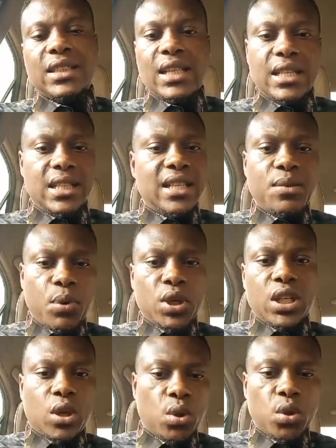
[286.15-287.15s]

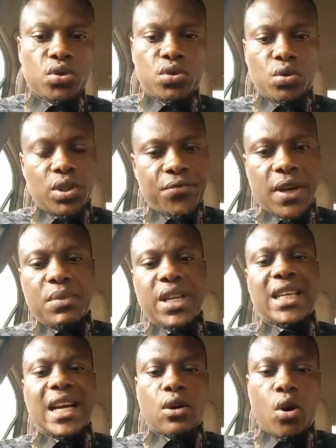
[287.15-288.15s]
anybody close to the family
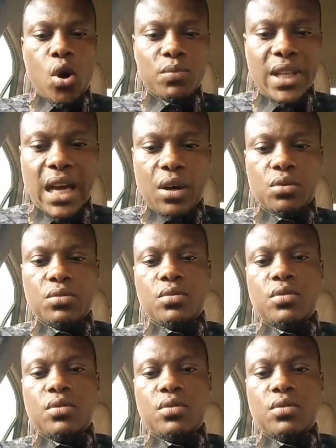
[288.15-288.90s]
can come down.